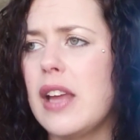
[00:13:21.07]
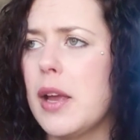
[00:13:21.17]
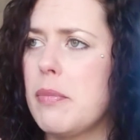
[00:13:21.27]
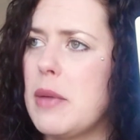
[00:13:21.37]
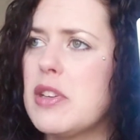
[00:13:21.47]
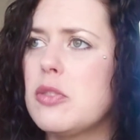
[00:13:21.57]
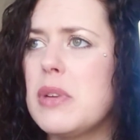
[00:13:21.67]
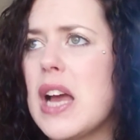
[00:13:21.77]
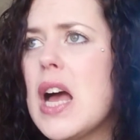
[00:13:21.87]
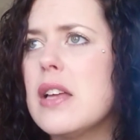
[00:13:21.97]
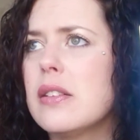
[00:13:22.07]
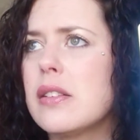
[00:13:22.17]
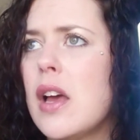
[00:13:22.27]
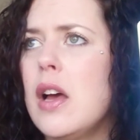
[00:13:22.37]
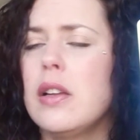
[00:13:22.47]
Like maybe it's because
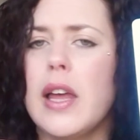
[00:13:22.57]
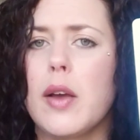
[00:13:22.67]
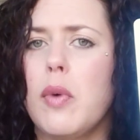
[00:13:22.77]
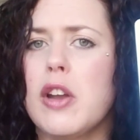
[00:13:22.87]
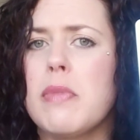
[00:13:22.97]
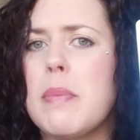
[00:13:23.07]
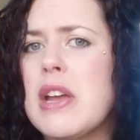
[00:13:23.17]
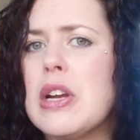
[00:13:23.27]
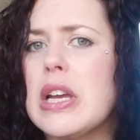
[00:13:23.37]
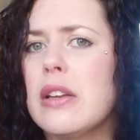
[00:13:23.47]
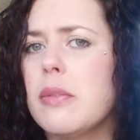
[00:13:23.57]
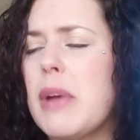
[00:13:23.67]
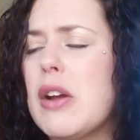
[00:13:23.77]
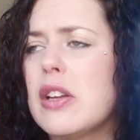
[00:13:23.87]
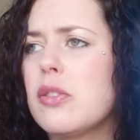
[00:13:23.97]
like one of my
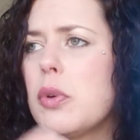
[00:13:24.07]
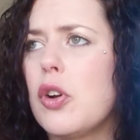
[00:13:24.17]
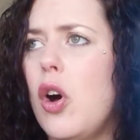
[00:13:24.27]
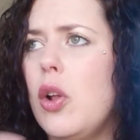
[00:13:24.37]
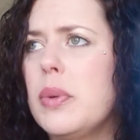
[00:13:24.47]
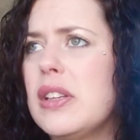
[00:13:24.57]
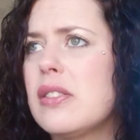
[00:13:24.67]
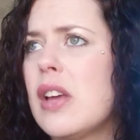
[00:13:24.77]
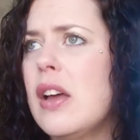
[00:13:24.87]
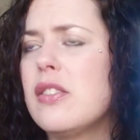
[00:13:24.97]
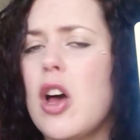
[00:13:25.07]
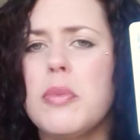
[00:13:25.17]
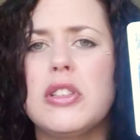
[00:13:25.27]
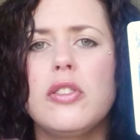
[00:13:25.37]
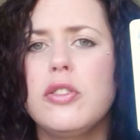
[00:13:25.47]
parents would always tell
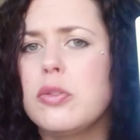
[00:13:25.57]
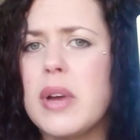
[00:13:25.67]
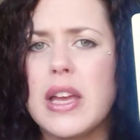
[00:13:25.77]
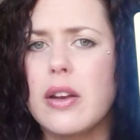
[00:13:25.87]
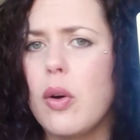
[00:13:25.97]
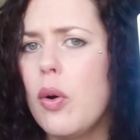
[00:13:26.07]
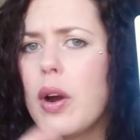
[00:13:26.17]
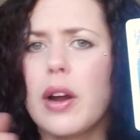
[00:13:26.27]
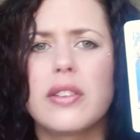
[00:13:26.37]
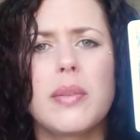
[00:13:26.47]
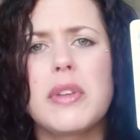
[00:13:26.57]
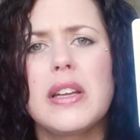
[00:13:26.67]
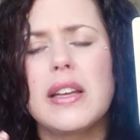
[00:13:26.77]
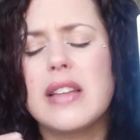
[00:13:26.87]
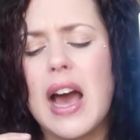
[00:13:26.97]
me to lose weight or something
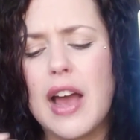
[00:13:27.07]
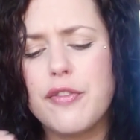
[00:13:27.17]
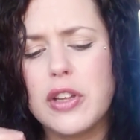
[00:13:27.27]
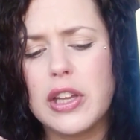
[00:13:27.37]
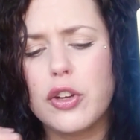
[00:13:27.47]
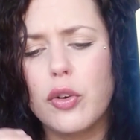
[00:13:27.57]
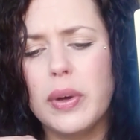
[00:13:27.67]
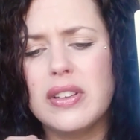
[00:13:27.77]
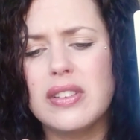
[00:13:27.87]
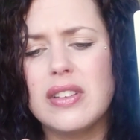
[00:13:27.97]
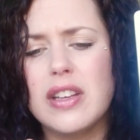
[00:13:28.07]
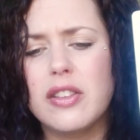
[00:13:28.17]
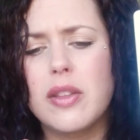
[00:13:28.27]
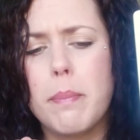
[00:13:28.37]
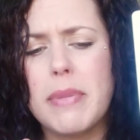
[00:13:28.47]
like that. I feel like you're going to
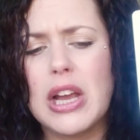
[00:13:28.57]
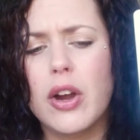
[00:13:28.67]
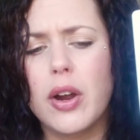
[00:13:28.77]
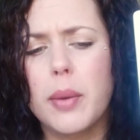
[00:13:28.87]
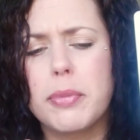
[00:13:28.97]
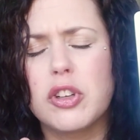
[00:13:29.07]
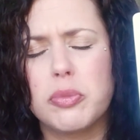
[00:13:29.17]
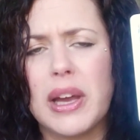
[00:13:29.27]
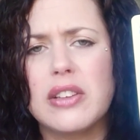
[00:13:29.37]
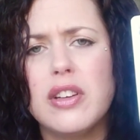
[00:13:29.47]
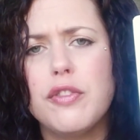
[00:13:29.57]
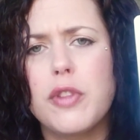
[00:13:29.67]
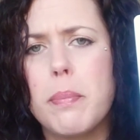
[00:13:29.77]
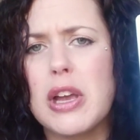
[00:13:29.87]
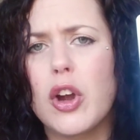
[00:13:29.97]
see the bigger perspective,
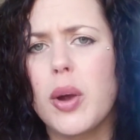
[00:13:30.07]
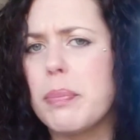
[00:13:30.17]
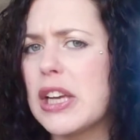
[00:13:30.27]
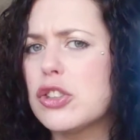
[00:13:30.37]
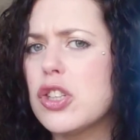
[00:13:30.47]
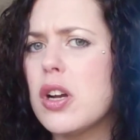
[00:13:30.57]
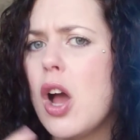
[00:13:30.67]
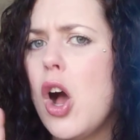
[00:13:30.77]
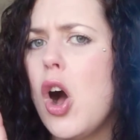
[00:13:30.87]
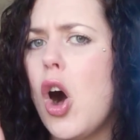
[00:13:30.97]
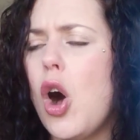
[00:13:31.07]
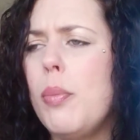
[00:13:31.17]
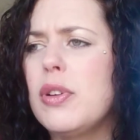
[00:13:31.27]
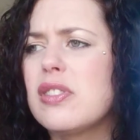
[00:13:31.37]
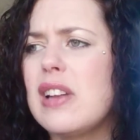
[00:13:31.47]
the bigger picture,
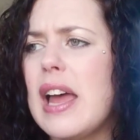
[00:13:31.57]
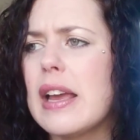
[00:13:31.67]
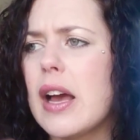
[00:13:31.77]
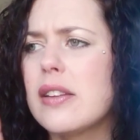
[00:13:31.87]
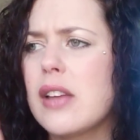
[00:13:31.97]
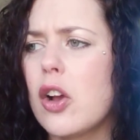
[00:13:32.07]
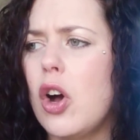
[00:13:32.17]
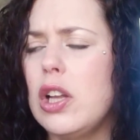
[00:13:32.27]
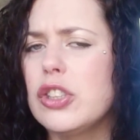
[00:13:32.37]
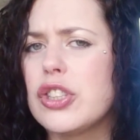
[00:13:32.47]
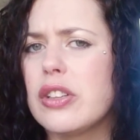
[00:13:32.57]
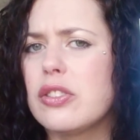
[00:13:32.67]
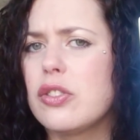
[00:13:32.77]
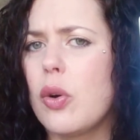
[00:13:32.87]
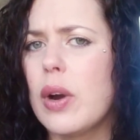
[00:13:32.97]
almost like a
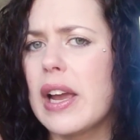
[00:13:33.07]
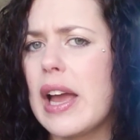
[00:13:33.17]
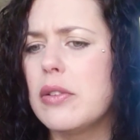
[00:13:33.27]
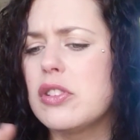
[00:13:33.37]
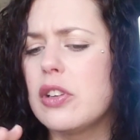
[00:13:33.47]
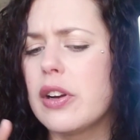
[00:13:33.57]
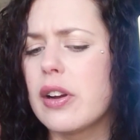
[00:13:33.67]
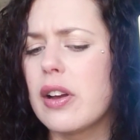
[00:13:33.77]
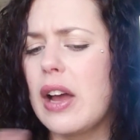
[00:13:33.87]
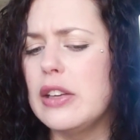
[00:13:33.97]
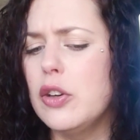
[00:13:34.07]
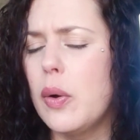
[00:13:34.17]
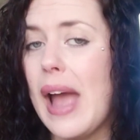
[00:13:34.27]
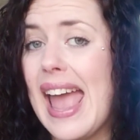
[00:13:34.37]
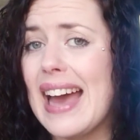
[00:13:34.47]
psychologist or a counselor, you
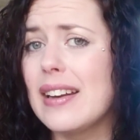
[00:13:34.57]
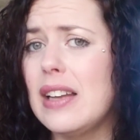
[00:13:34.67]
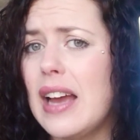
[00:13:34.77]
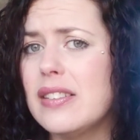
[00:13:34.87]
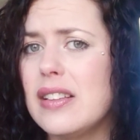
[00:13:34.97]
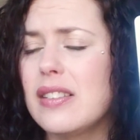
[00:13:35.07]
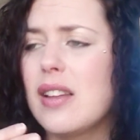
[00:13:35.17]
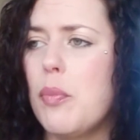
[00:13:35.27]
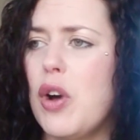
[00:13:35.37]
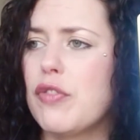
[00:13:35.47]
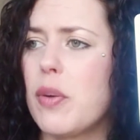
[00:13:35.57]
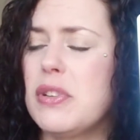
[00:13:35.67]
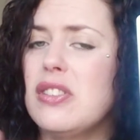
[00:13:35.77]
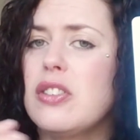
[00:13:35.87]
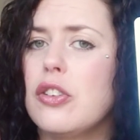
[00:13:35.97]
know, analyzing someone from a
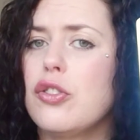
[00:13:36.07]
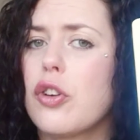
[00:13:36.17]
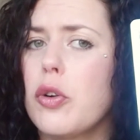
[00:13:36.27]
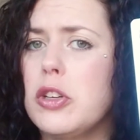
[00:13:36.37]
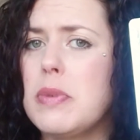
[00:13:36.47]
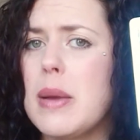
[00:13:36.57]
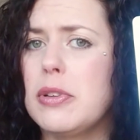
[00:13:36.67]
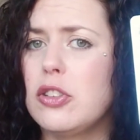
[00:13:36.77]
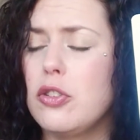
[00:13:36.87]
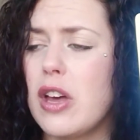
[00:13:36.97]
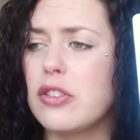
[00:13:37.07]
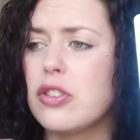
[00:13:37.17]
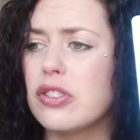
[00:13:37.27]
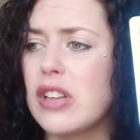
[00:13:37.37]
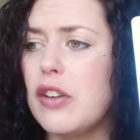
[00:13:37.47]
distance. You're going to be able to do that to
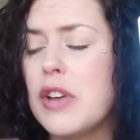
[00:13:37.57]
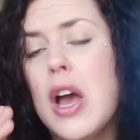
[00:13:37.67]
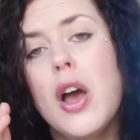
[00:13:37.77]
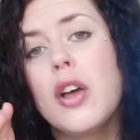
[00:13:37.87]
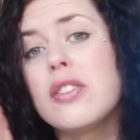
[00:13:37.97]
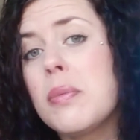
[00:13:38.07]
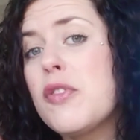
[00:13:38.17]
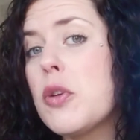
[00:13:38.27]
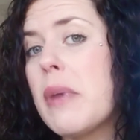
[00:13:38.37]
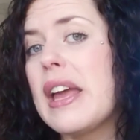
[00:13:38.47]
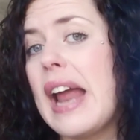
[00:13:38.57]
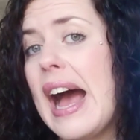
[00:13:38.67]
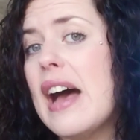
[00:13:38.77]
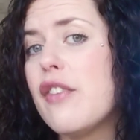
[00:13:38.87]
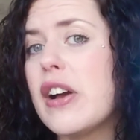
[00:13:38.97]
yourself. Some of you might
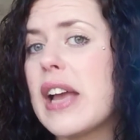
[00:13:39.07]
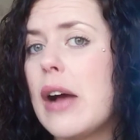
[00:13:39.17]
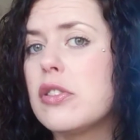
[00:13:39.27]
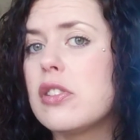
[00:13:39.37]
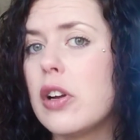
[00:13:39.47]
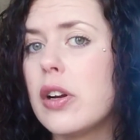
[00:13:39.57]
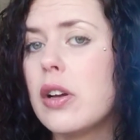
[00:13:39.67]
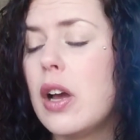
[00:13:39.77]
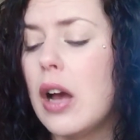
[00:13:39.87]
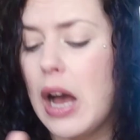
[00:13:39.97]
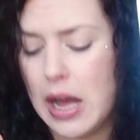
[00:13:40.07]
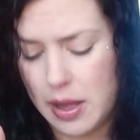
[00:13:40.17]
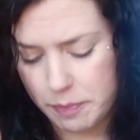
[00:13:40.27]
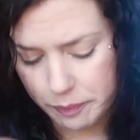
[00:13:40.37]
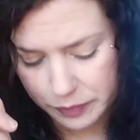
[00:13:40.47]
have a counselor.
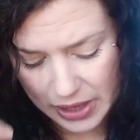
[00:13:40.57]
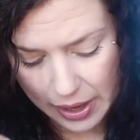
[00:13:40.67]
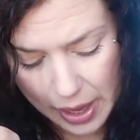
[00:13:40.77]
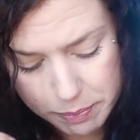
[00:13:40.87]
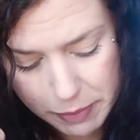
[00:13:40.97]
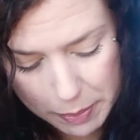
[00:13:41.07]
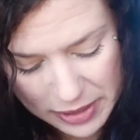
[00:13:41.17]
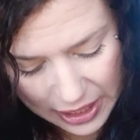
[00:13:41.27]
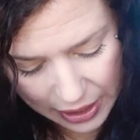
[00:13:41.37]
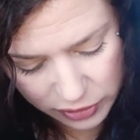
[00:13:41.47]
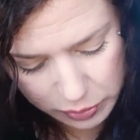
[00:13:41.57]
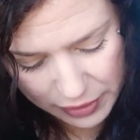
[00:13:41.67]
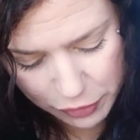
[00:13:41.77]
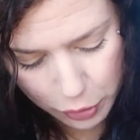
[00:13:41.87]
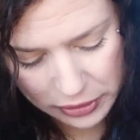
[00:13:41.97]
But because we
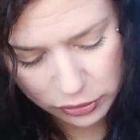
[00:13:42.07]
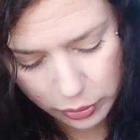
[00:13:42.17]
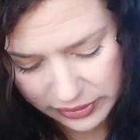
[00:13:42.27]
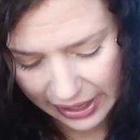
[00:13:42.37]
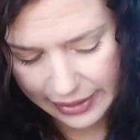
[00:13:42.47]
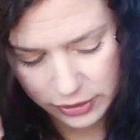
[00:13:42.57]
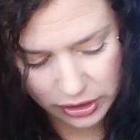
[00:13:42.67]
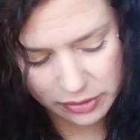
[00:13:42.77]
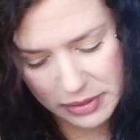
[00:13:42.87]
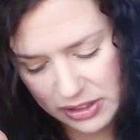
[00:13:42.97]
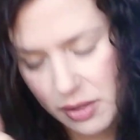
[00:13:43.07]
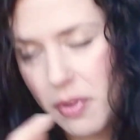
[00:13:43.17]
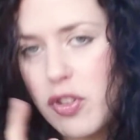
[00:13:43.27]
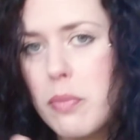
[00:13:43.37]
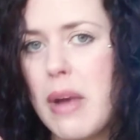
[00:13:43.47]
have the Queen of Swords and adjustment, some
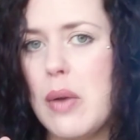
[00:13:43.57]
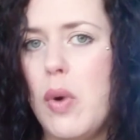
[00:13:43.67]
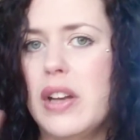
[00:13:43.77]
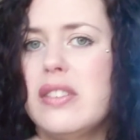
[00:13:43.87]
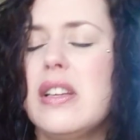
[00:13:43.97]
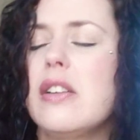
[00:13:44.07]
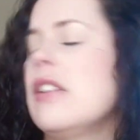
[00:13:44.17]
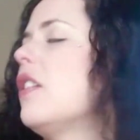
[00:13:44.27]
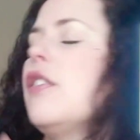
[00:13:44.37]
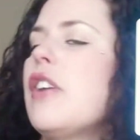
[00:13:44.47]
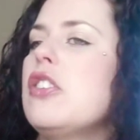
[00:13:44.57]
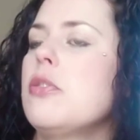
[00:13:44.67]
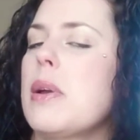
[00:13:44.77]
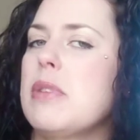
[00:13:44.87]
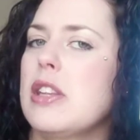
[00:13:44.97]
of you might want to seek legal advice. You
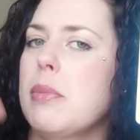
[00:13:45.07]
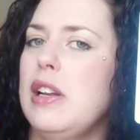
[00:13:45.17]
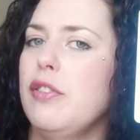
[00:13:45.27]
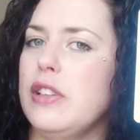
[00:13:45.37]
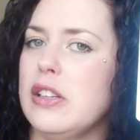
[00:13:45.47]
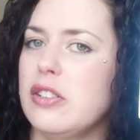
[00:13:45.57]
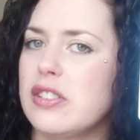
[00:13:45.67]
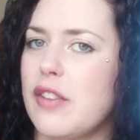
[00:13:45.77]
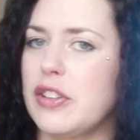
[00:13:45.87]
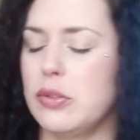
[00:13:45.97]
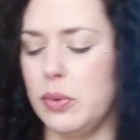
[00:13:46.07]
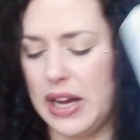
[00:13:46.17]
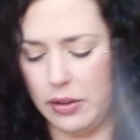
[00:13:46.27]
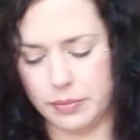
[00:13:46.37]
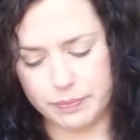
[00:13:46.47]
might be in the middle of legal stuff as
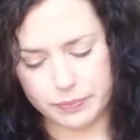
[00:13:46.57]
well.